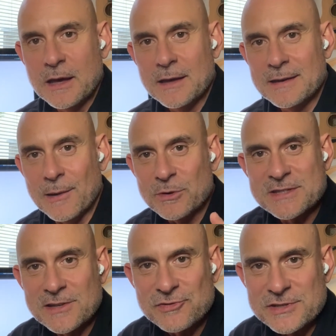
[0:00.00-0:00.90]
Now, what's
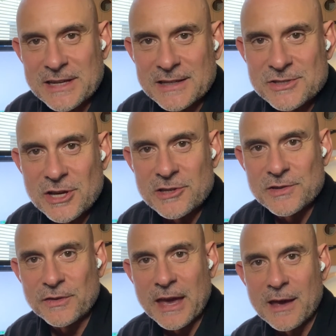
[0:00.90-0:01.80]
interesting is
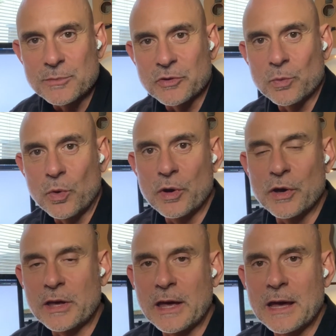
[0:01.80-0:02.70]
Joseph Campbell's
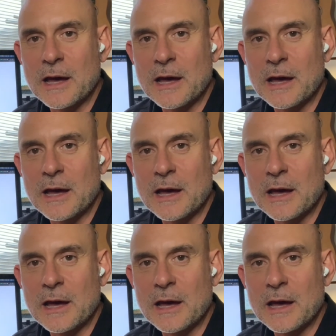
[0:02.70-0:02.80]
work